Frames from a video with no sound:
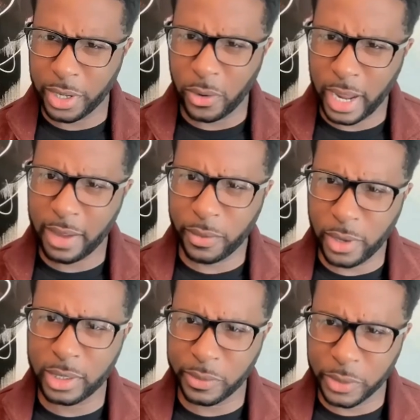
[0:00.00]
don't have
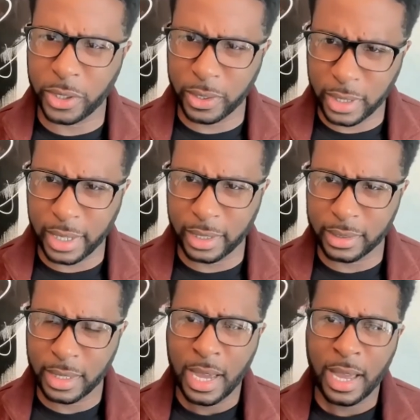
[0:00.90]
funds for certain
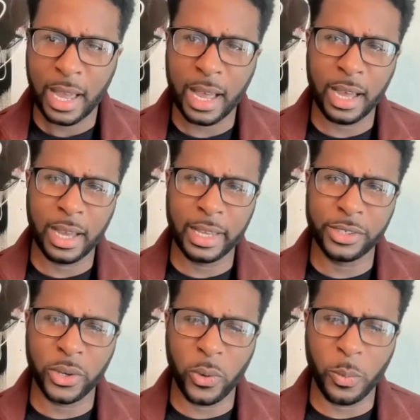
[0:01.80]
things. And
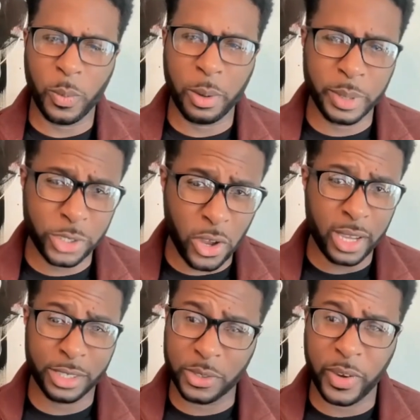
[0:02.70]
so I'll be
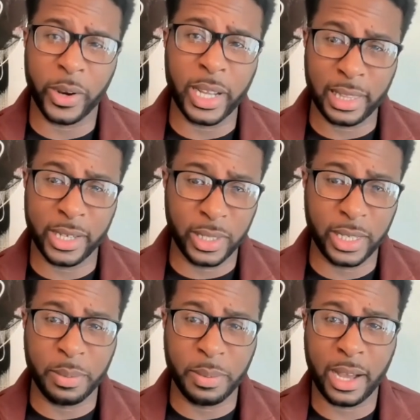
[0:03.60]
talking just very
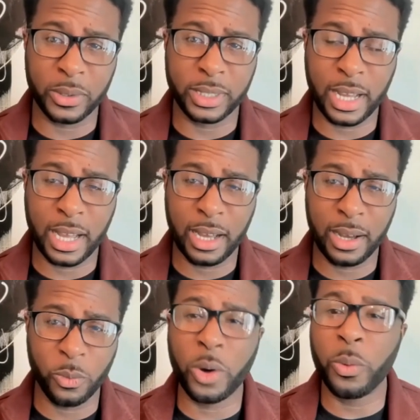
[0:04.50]
clearly
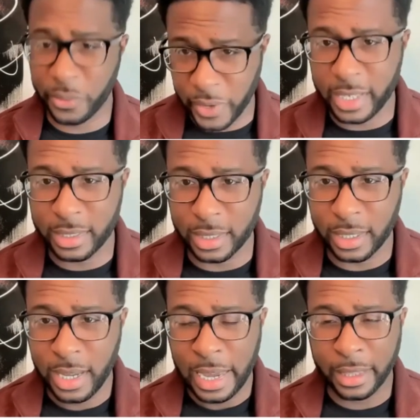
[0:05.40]
about what we're facing,
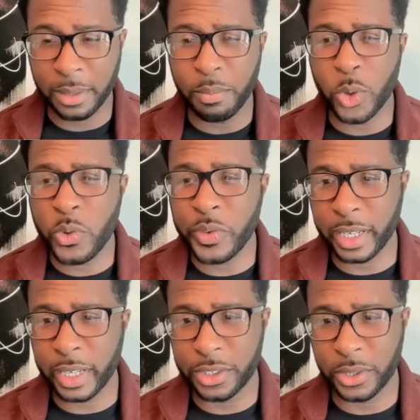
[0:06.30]
and then
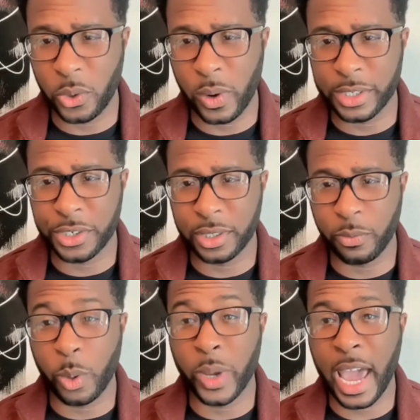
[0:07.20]
moving into the question of
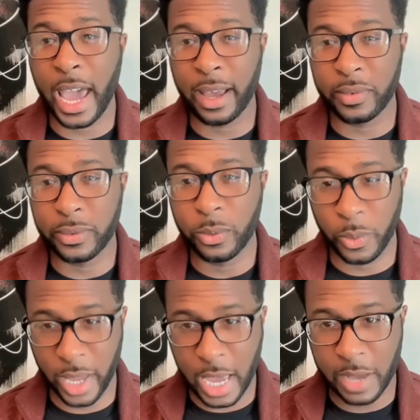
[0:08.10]
what we have
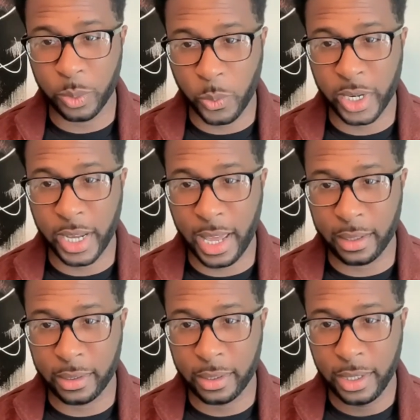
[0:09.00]
when we're
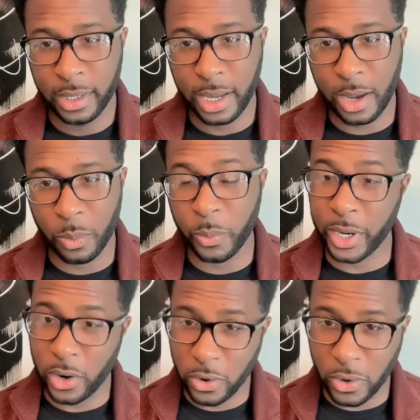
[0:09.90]
together, when we
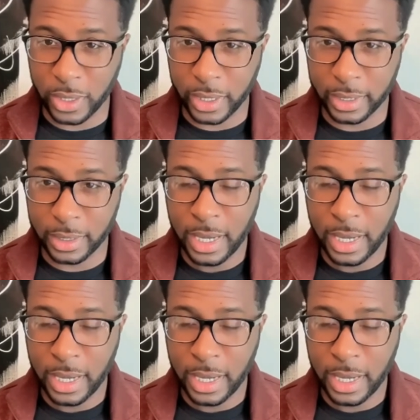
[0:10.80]
are all in.